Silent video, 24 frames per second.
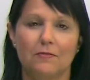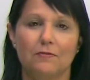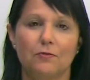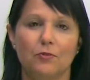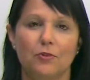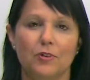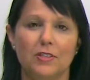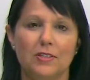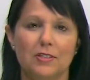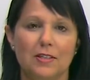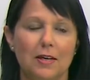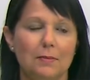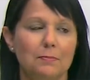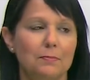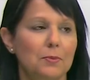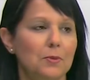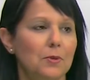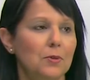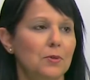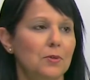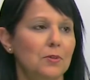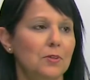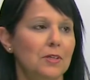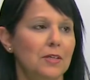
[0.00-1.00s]
For
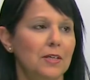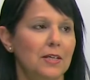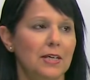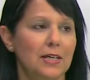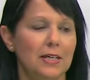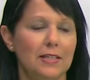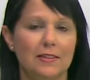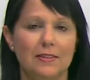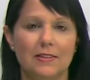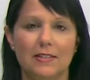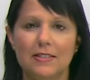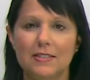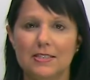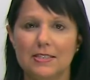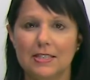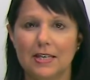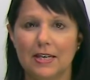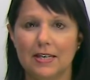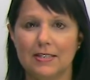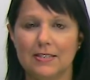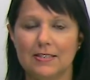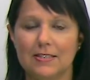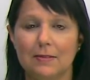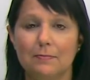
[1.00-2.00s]
example, in this
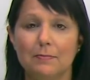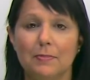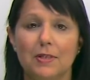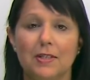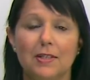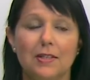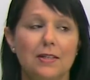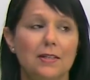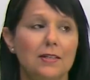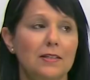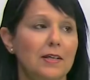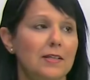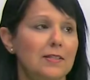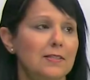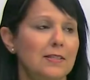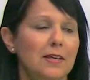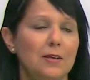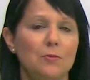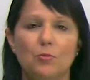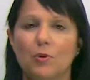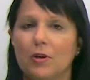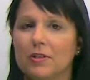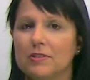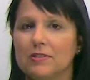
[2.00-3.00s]
case, somebody, let's
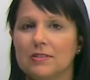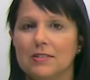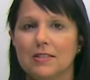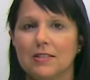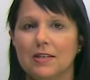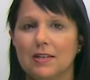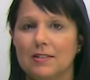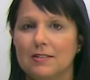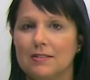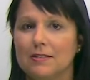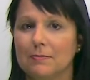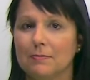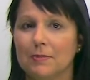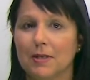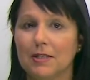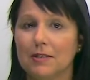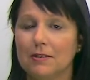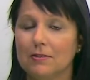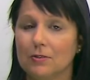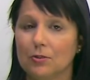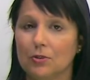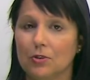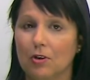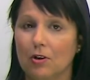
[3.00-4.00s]
say, wants to get into
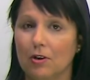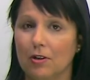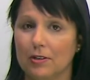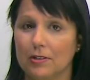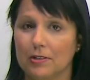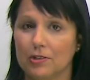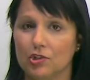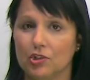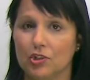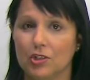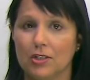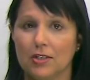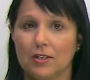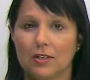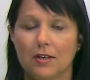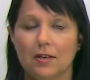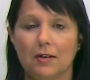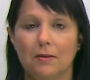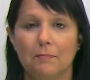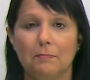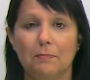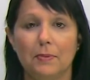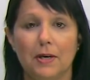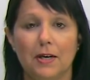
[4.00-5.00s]
medical college,
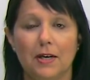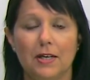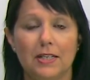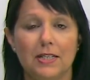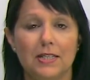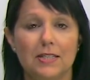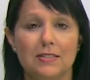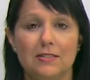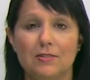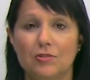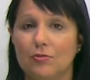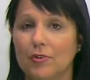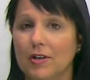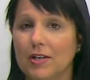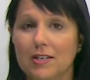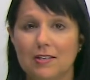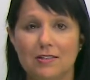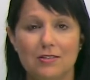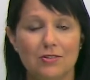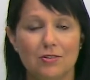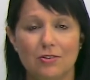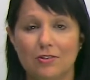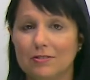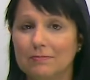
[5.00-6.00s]
but his
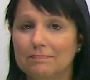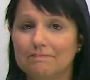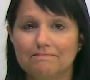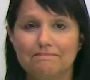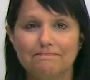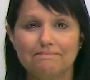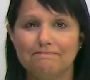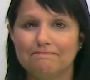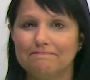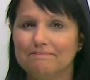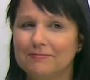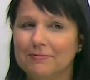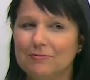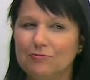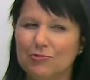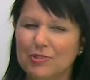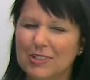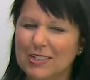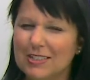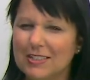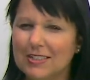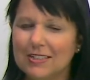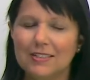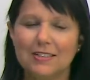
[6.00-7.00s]
grades are
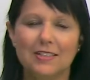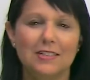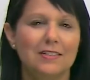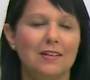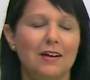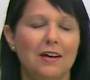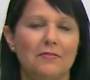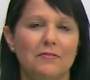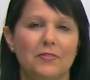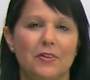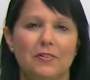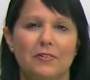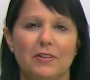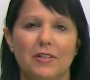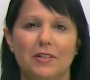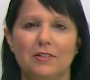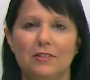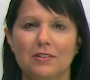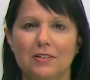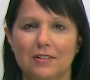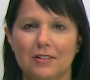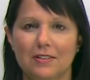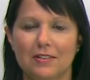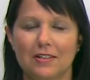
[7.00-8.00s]
really not very
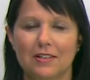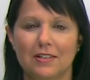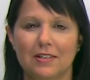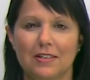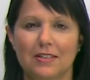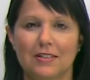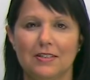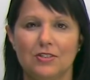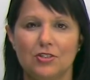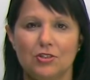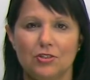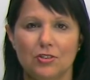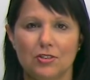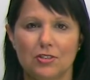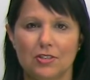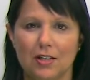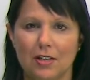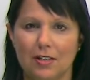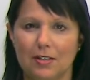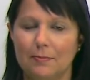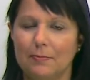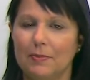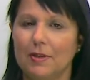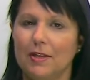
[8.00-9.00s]
good. So you
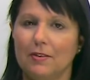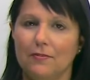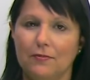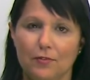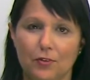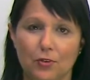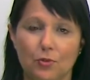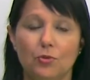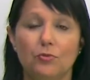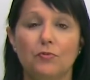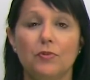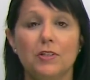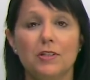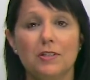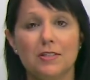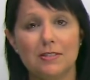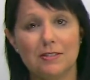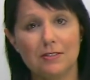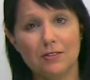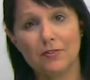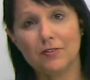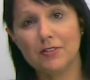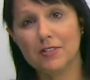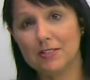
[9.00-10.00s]
tell him, if you're really
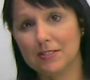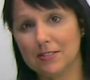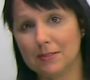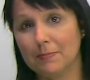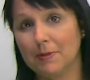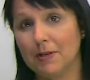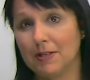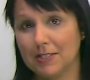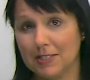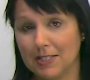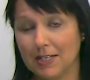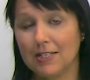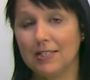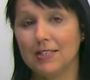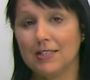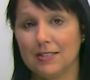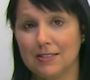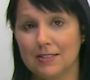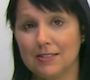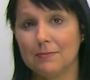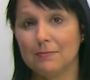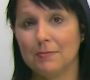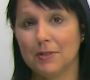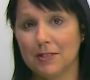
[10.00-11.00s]
serious about getting
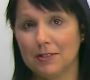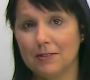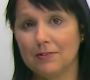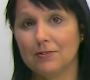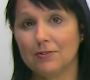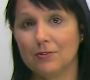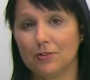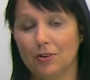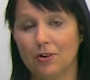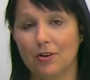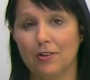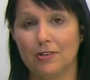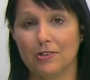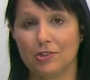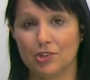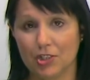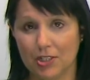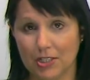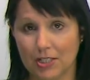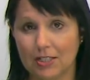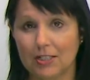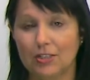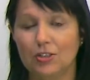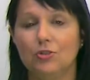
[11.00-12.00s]
into medical college,
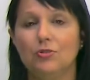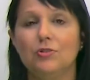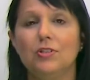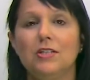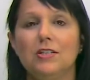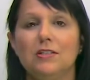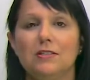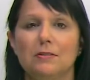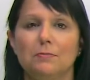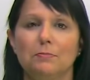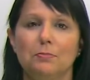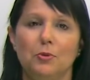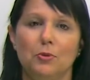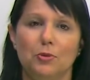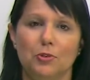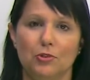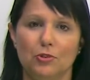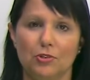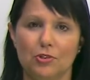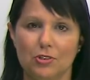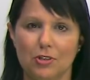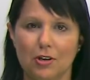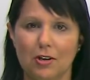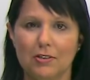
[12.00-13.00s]
you need to pull
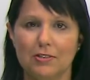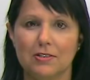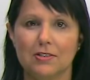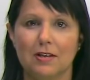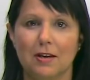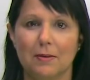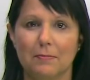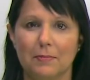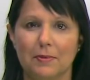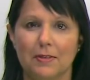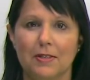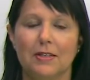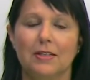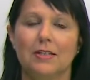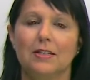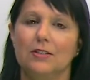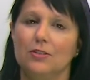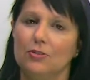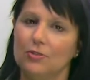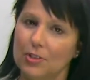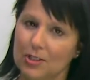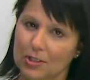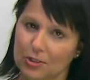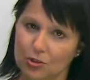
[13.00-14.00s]
your socks up.
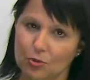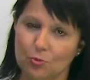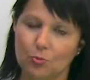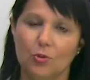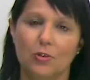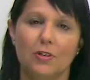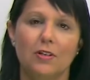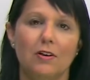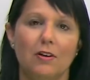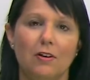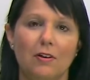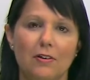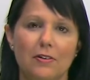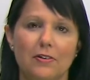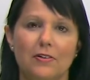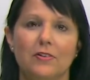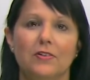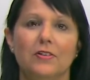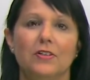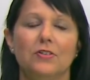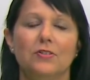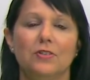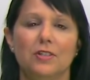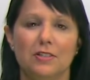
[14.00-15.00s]
You need to work
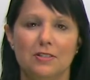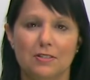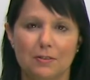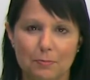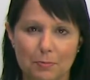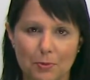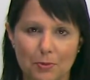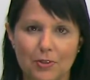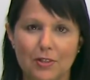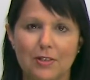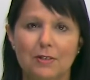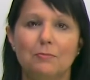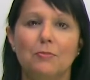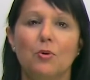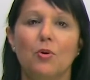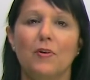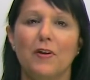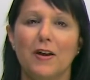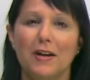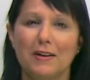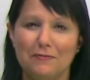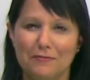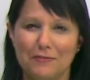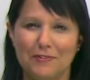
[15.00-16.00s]
harder. You need to put in
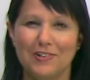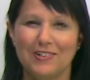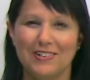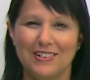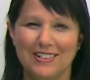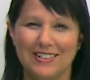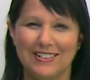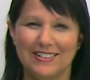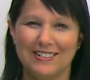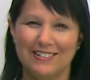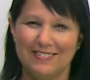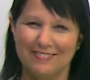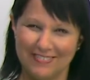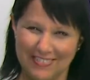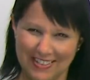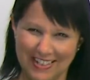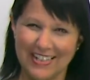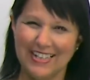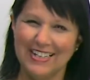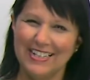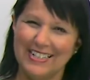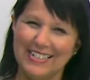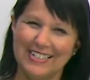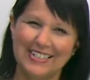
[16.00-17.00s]
more effort.
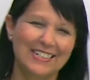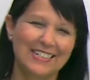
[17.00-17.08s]
Okay?